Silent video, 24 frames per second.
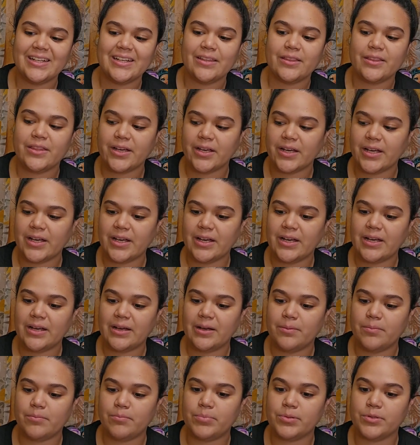
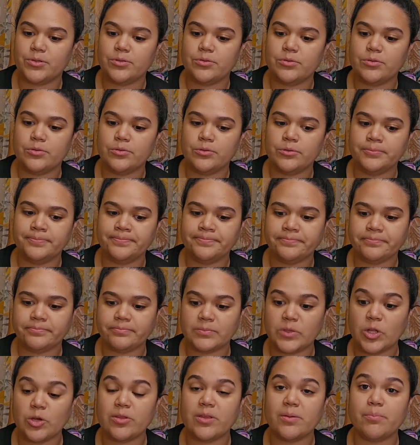the
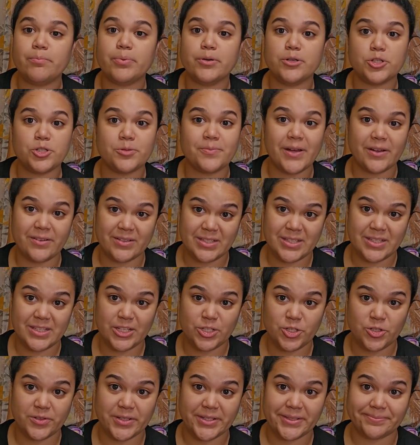Bush Mountain
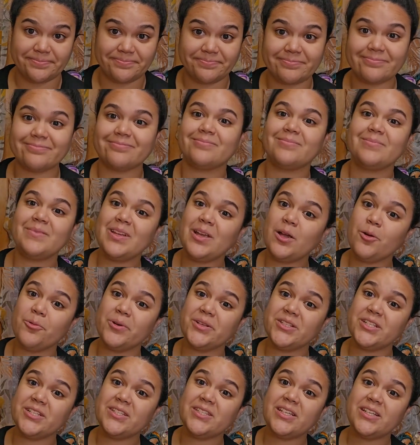Stitchery,
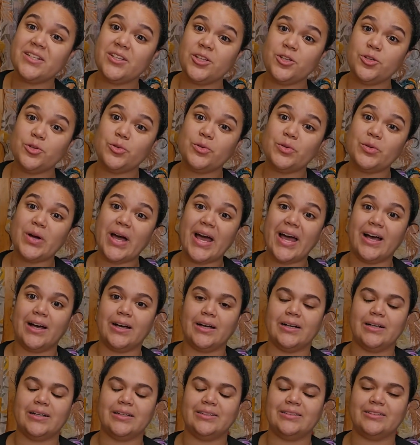which is the new
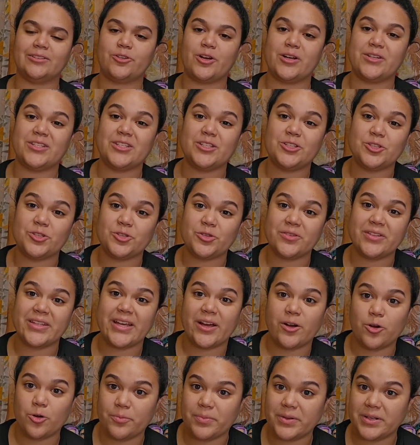crescent store that
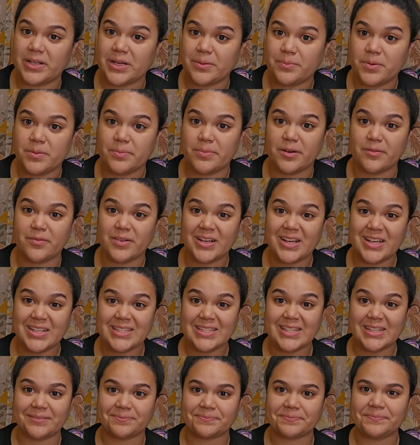opened up above
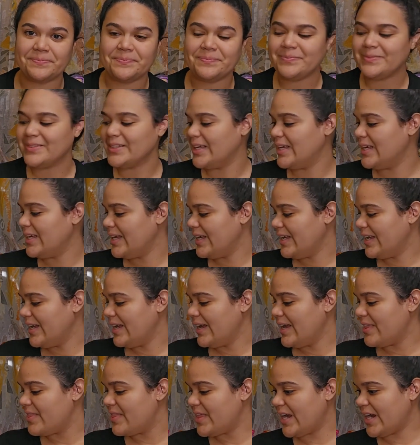Augusta.
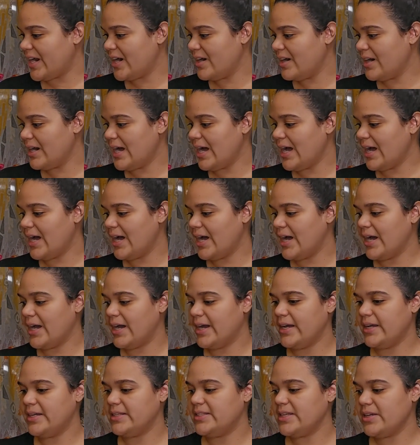There,
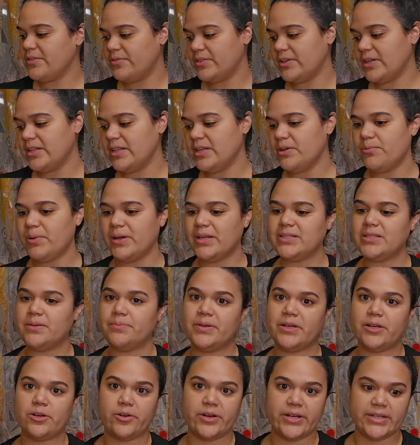I definitely went a
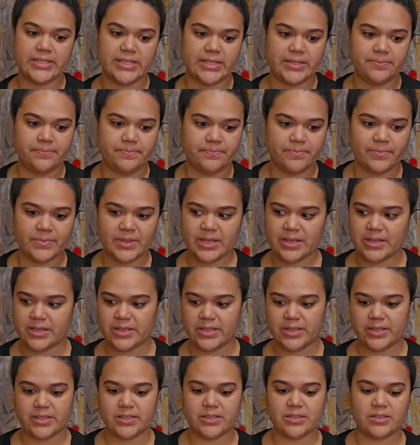bit crazy,
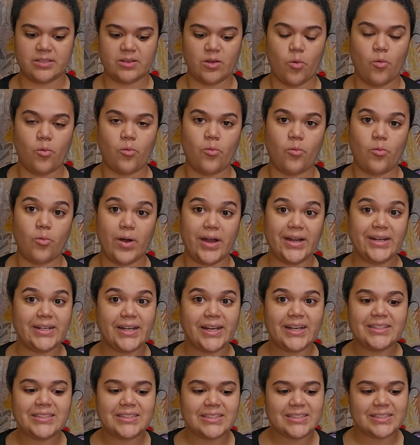because why
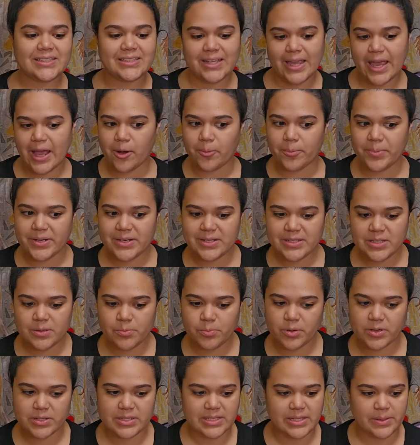not? Helping to
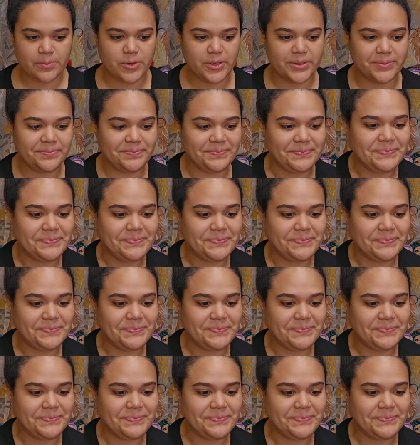support someone